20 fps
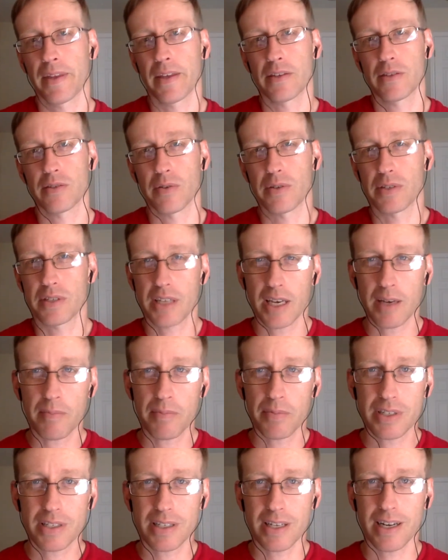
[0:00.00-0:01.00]
So this game
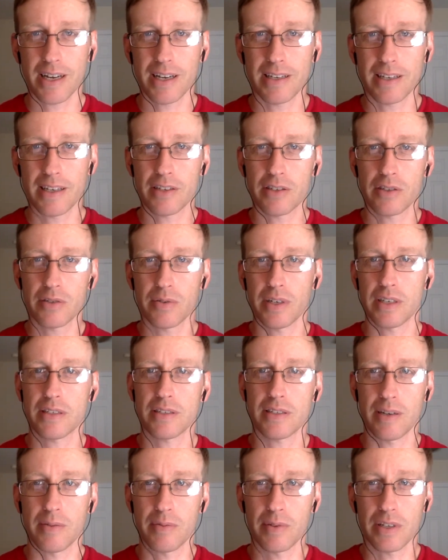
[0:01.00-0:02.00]
puts that idea to us
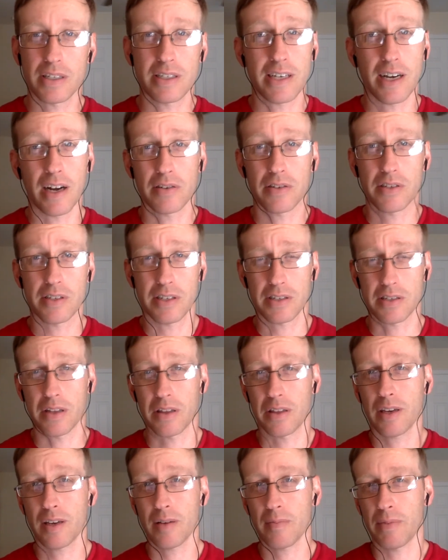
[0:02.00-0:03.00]
and really challenges us to
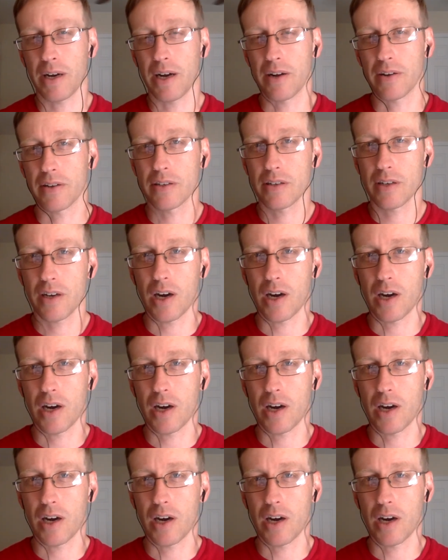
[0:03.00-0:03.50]
think about